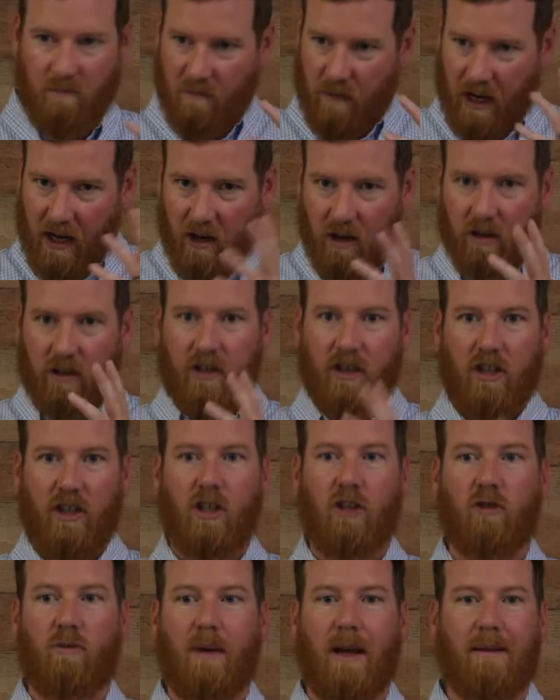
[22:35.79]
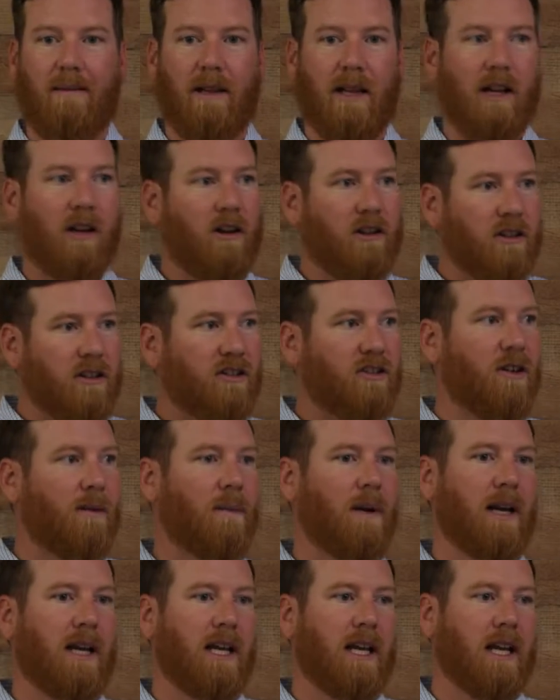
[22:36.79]
They look to you, maybe. They look to
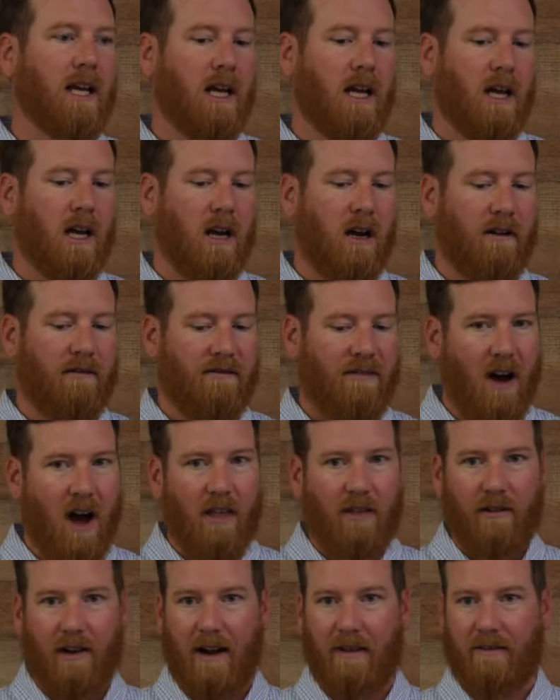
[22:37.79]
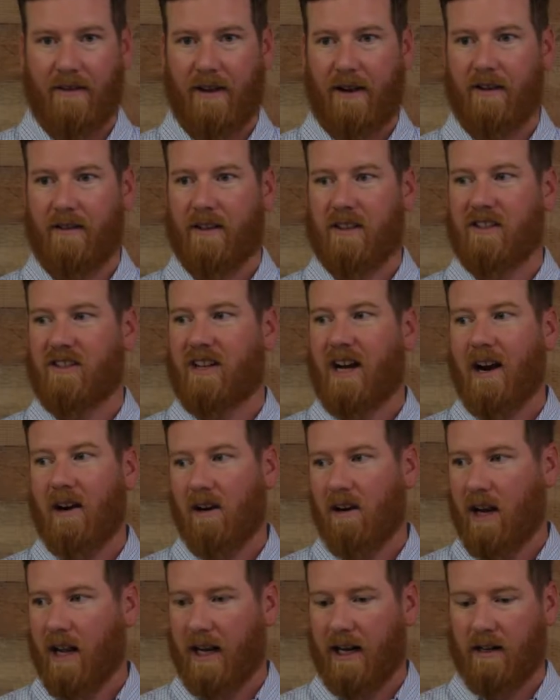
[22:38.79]
someone. A father out there that's
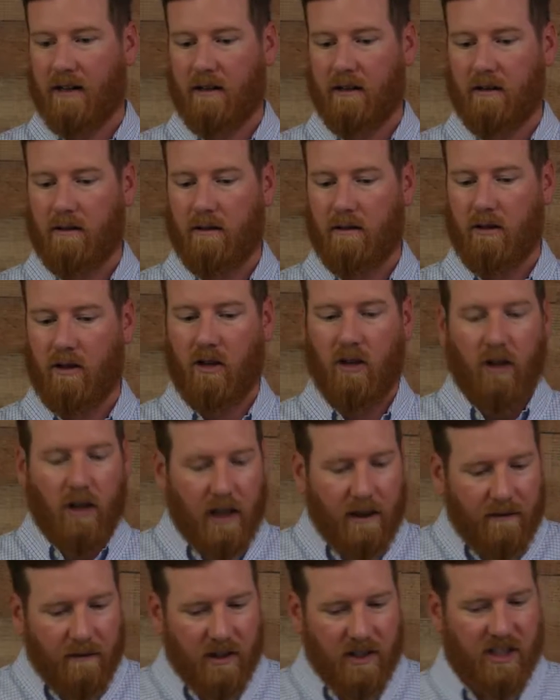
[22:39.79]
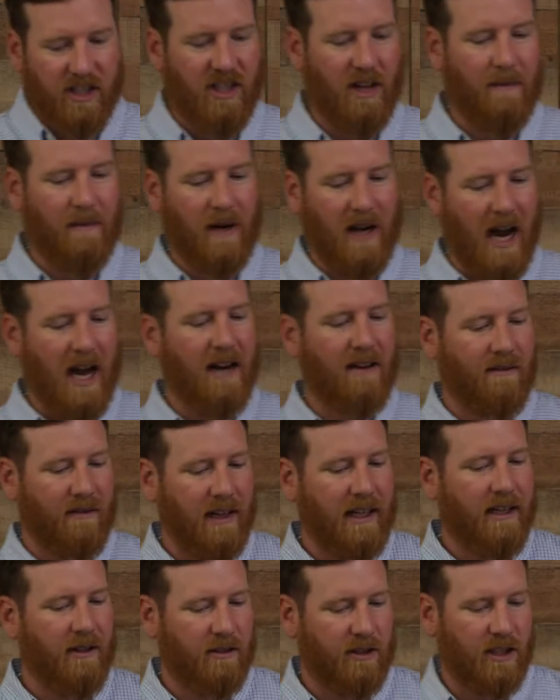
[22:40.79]
derelict they're looking for some kind of
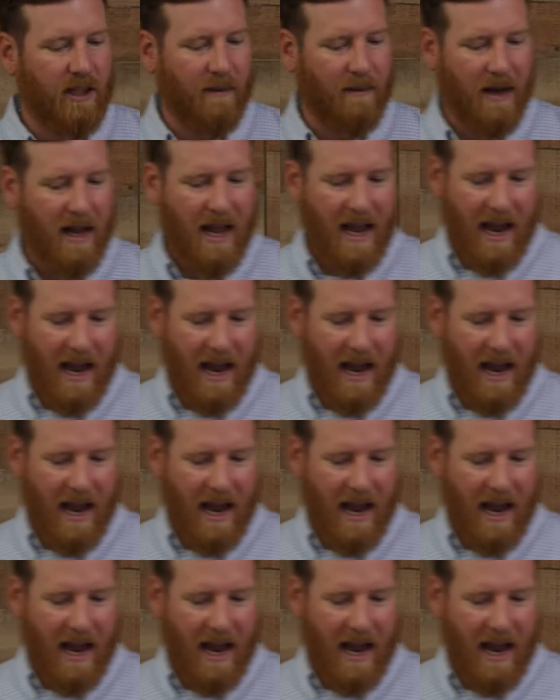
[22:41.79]
leadership.